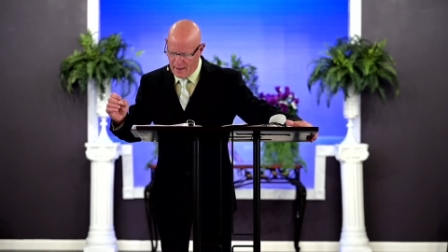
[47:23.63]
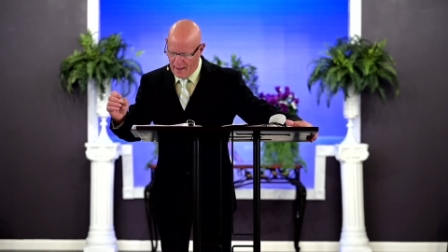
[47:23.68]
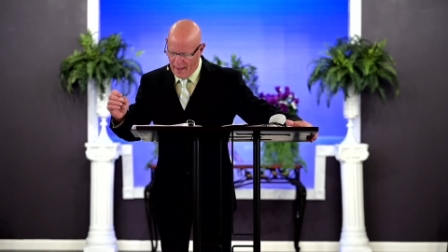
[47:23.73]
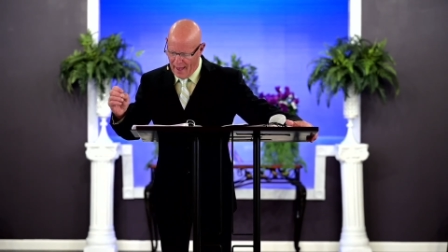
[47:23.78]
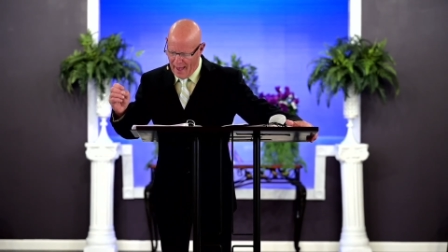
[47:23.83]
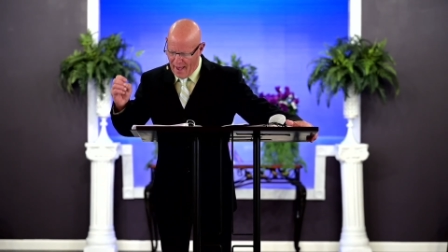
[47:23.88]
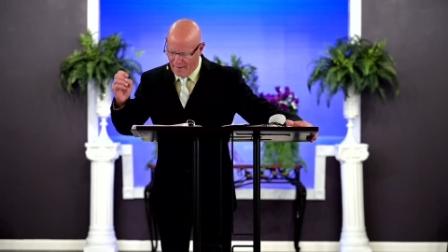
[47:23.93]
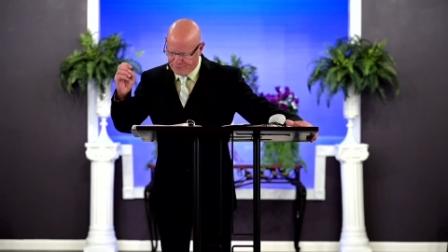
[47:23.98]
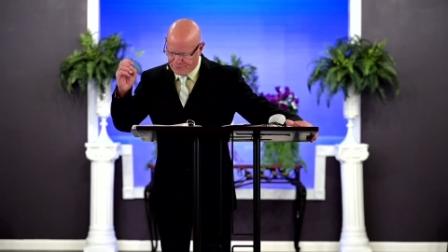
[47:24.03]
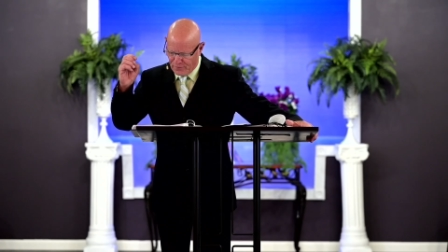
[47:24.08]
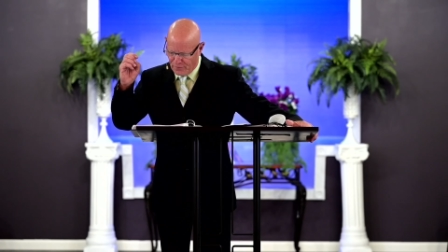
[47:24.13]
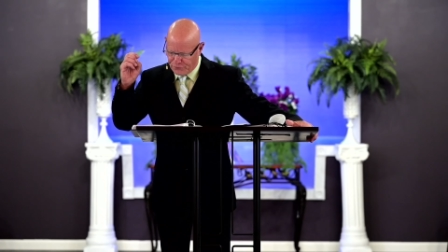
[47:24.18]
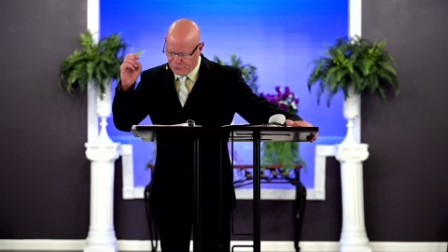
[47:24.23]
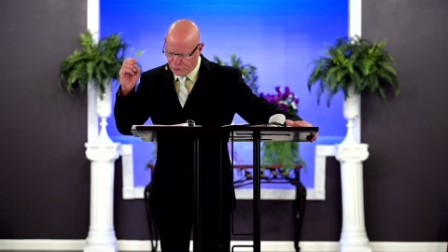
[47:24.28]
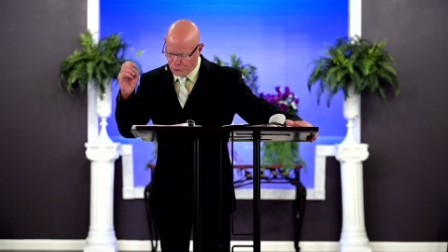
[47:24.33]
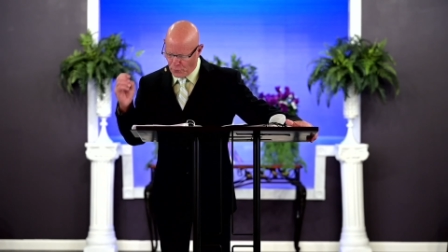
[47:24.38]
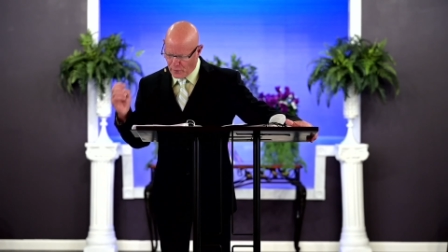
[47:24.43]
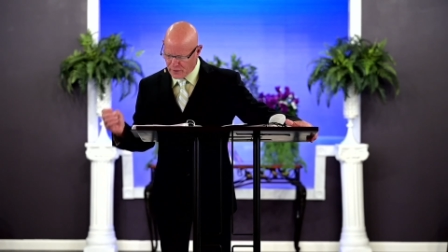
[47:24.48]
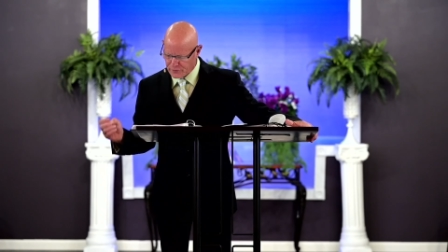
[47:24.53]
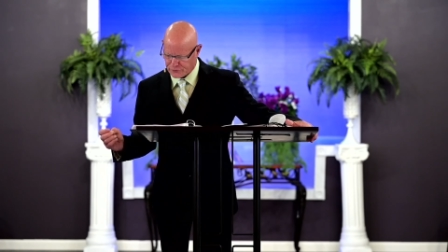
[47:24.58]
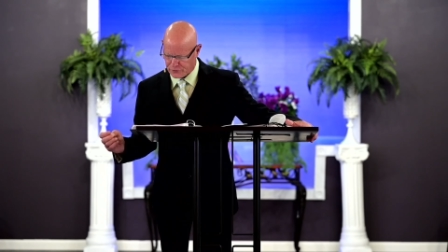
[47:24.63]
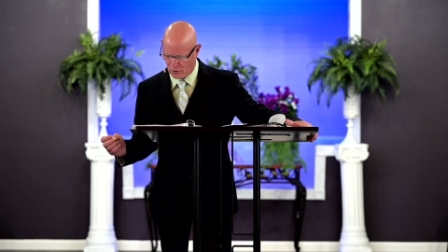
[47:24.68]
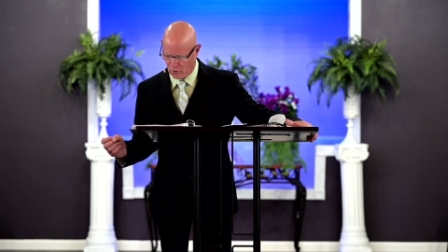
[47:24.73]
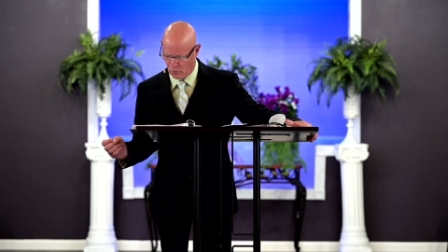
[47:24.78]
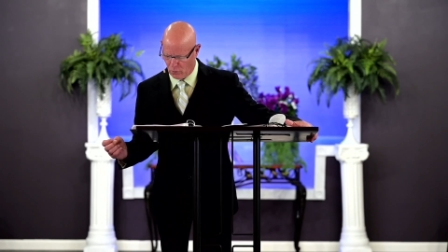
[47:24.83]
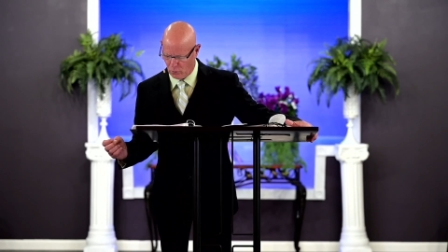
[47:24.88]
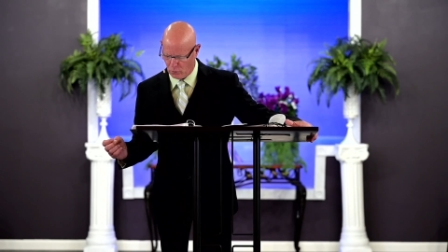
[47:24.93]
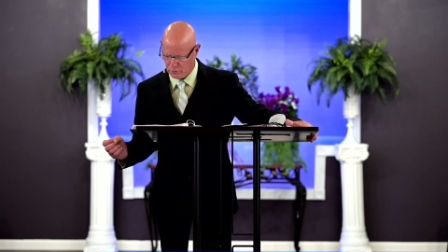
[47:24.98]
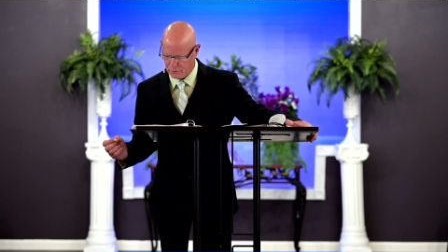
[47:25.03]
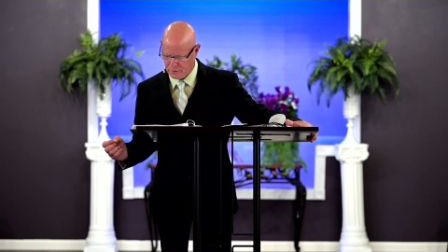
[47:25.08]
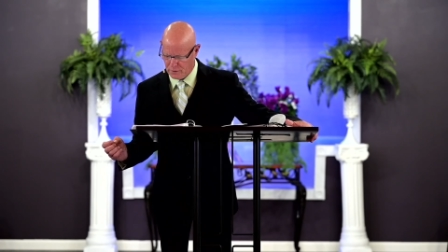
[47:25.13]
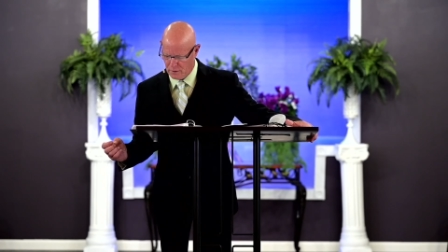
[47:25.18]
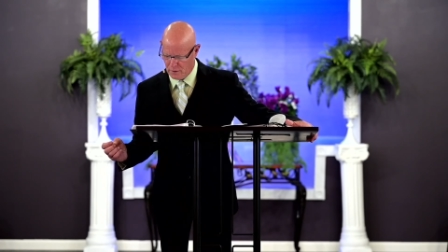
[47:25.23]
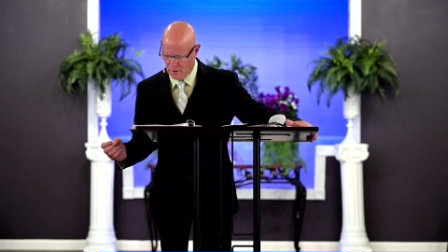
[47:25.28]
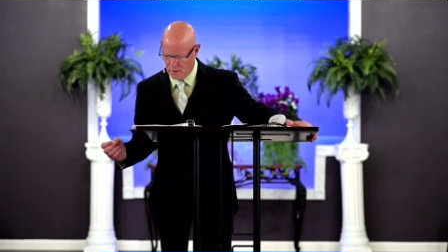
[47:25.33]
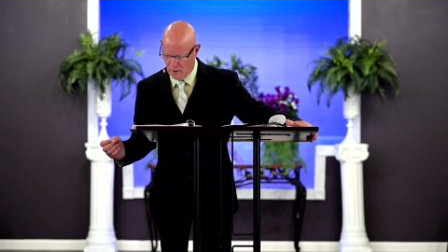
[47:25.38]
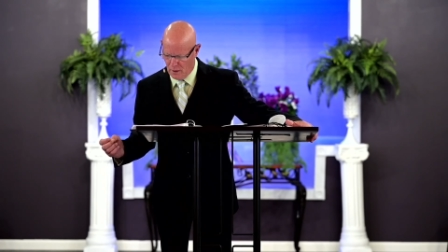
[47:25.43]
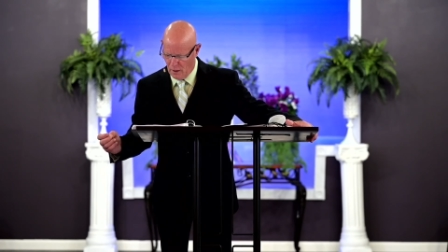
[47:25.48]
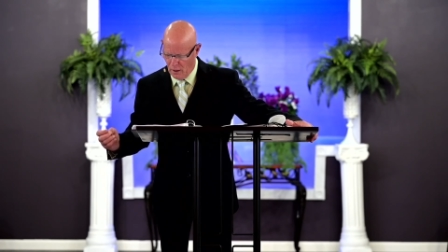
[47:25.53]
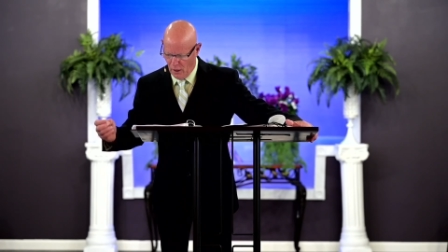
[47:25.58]
at the threshold
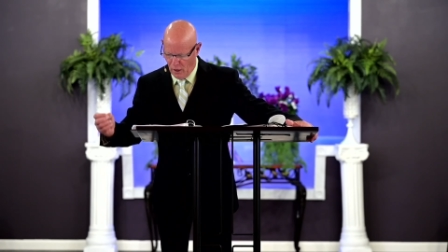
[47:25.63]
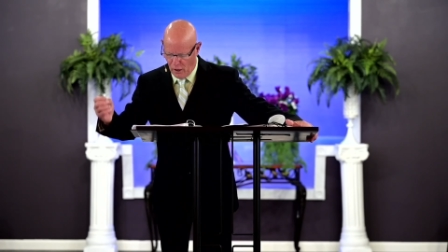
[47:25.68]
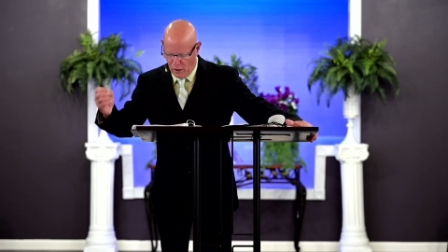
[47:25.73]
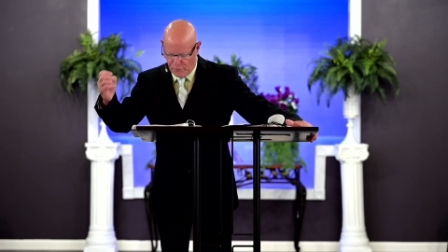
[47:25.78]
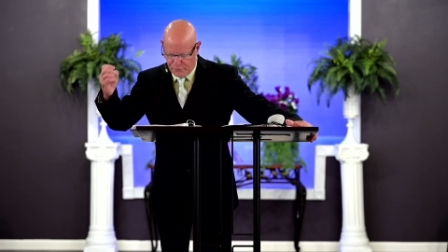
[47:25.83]
of